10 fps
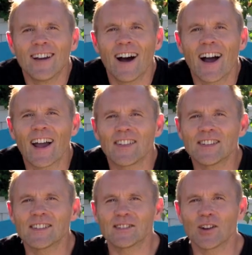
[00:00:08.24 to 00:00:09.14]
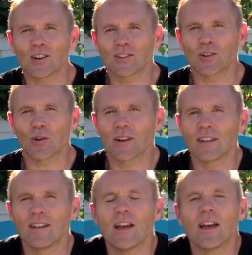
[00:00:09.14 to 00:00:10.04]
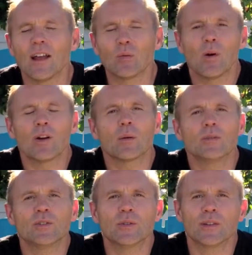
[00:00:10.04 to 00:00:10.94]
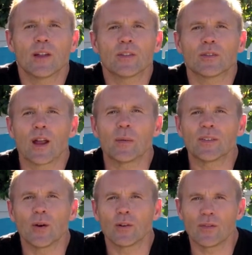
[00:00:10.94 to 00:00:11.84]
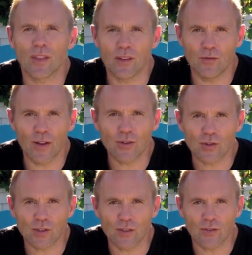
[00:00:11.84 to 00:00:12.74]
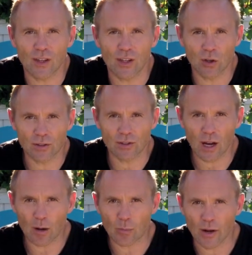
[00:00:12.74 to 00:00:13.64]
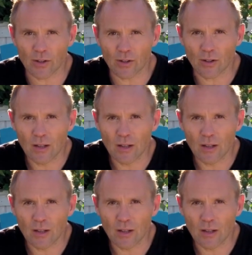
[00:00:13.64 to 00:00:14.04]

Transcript: Hi, this is Dr. Gordie, and welcome to another episode of the Adventures of the Kilted Chiropractor.